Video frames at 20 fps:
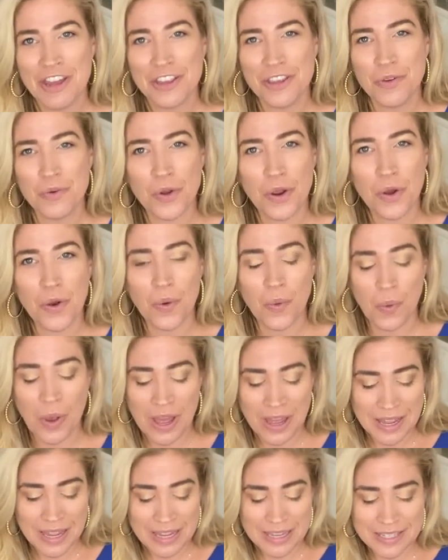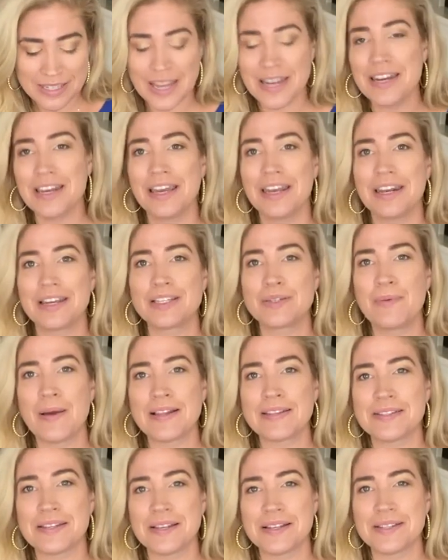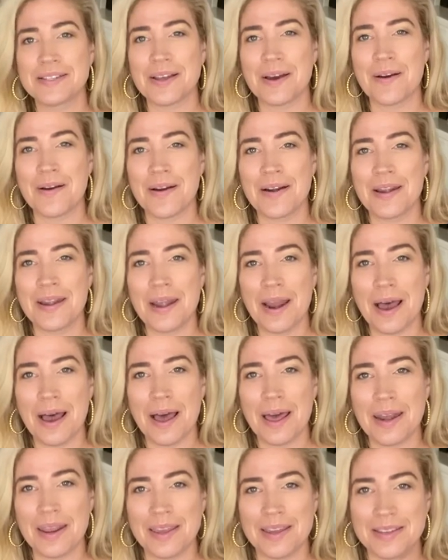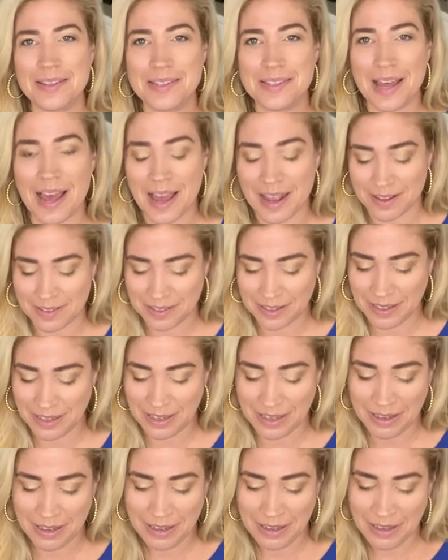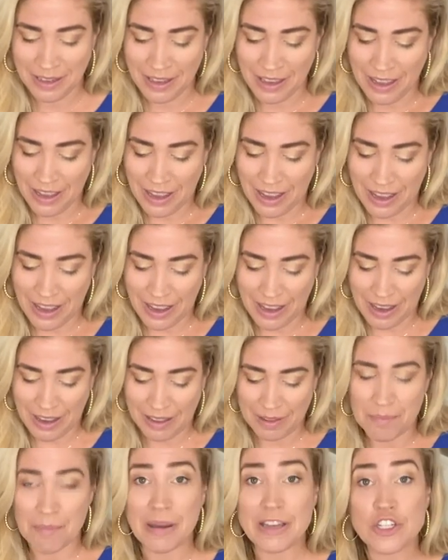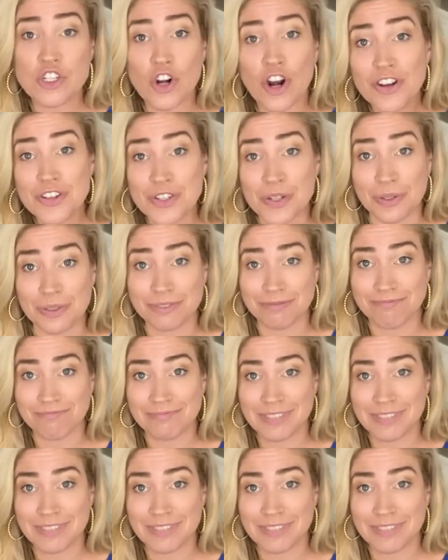you know sending in expenses are not exactly uh, my strong suit.